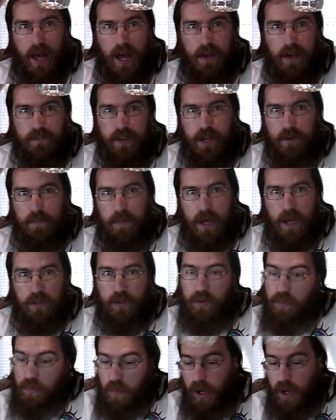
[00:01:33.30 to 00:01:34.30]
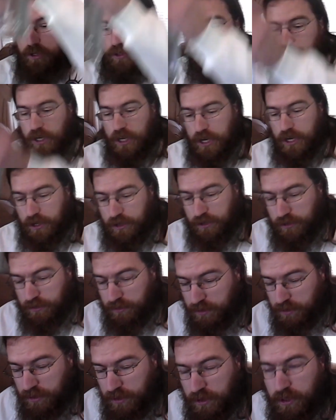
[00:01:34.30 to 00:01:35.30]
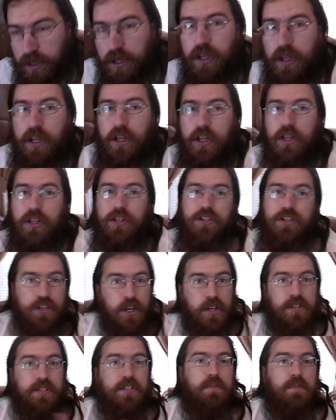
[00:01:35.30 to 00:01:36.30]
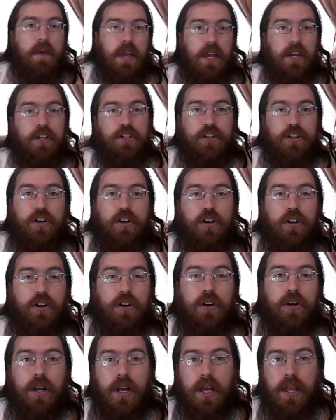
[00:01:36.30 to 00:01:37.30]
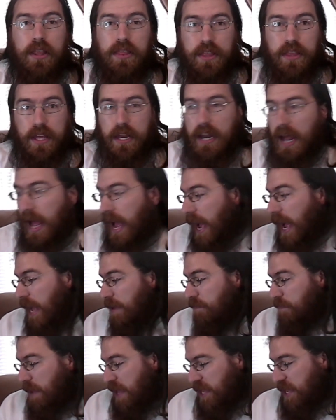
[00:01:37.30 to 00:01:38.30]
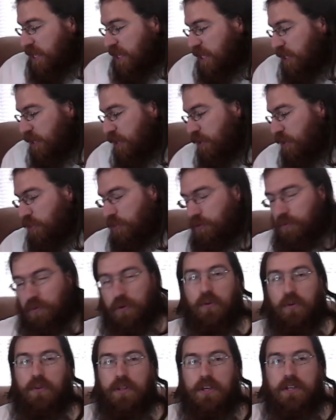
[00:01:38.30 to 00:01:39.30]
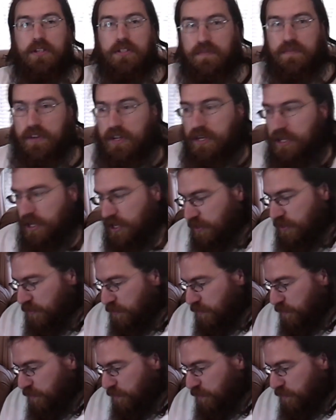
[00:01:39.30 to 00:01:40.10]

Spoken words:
I've got a bottle of water here just to make sure that I make it through this video.